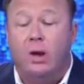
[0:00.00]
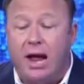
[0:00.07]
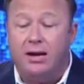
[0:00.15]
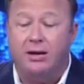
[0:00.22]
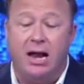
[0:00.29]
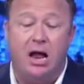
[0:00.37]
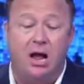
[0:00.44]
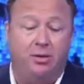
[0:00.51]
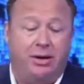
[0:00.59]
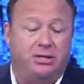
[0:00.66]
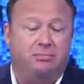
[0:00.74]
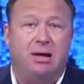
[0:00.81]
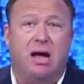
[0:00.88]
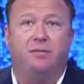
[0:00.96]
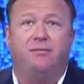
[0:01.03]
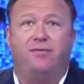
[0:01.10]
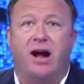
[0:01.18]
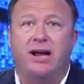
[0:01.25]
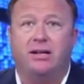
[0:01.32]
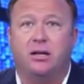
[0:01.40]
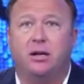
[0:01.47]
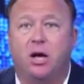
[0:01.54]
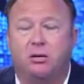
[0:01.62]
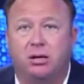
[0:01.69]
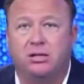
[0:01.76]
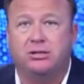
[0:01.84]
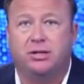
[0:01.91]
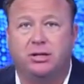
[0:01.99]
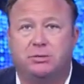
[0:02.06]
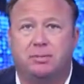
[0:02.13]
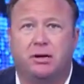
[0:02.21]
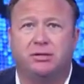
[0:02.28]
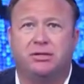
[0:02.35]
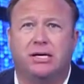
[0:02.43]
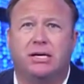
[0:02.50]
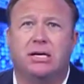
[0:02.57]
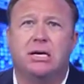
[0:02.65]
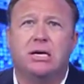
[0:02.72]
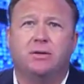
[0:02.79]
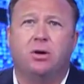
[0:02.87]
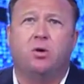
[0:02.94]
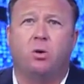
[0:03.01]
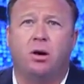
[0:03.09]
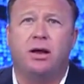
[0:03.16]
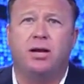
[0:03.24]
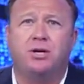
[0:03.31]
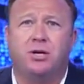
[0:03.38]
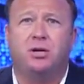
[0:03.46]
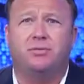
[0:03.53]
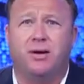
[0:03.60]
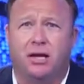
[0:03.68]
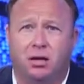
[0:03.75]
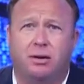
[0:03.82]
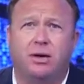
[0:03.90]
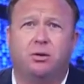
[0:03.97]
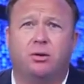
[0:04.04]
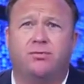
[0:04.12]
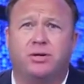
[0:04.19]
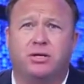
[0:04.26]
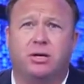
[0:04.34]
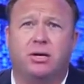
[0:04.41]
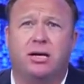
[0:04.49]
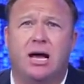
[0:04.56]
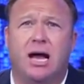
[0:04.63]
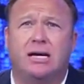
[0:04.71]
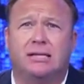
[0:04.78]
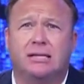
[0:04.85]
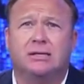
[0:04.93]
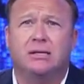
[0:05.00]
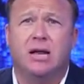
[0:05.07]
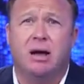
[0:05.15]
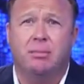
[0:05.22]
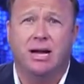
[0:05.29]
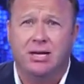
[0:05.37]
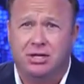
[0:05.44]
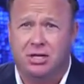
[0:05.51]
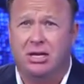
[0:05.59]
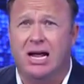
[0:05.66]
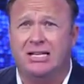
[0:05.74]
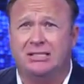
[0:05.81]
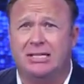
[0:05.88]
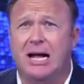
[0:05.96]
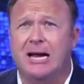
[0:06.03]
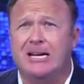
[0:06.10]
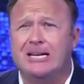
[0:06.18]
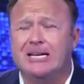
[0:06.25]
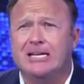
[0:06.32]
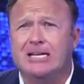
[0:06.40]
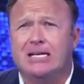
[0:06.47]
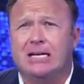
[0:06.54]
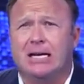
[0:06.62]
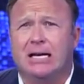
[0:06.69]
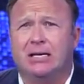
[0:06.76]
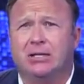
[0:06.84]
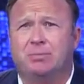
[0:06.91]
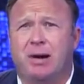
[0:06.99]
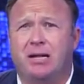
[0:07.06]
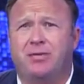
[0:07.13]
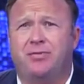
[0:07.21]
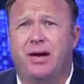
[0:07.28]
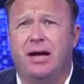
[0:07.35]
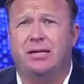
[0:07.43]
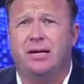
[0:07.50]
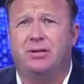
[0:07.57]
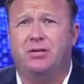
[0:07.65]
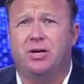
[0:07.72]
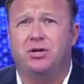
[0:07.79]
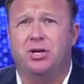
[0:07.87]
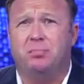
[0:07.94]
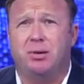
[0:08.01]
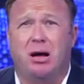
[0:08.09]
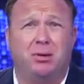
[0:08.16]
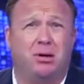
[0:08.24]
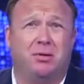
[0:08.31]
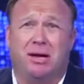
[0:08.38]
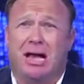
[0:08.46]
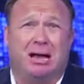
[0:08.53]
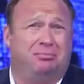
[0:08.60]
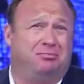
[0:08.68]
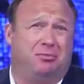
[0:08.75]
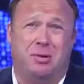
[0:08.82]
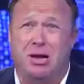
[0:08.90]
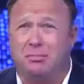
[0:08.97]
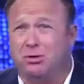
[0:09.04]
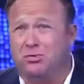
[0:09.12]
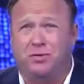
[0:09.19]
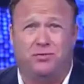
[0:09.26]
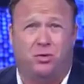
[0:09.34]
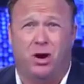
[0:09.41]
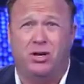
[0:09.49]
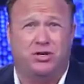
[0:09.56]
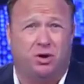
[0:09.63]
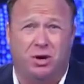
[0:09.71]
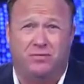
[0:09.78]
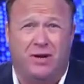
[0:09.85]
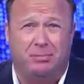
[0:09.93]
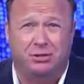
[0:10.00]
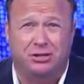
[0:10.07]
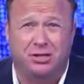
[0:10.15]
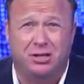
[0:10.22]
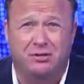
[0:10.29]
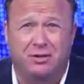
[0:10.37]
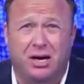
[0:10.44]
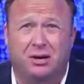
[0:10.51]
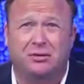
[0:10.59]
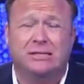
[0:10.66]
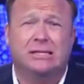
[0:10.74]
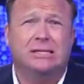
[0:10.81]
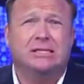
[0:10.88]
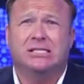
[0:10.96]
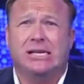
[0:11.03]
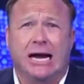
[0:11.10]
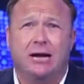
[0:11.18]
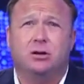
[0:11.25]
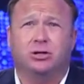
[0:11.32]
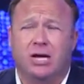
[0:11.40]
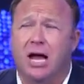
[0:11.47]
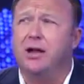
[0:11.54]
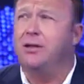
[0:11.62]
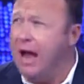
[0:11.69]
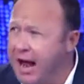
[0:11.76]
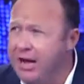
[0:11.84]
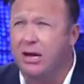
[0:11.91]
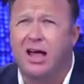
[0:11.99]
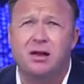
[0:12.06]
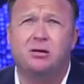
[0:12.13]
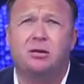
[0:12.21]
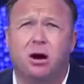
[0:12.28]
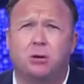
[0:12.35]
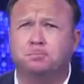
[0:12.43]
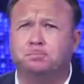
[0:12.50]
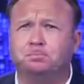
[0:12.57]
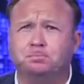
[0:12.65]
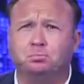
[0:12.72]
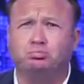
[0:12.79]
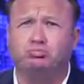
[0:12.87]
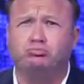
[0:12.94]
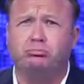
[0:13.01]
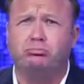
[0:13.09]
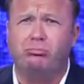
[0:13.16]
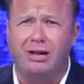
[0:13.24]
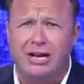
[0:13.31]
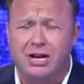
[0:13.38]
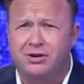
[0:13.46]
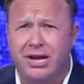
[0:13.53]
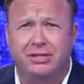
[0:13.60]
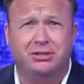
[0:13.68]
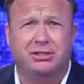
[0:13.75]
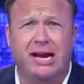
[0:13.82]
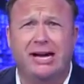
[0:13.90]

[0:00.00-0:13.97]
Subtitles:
right now it's about fighting the globalists and exposing the coronation of Hillary, who officially got the nomination last night, despite the fact that she probably only got, from the numbers we've crunched, 35% of the vote. Sanders annihilated her, and in 10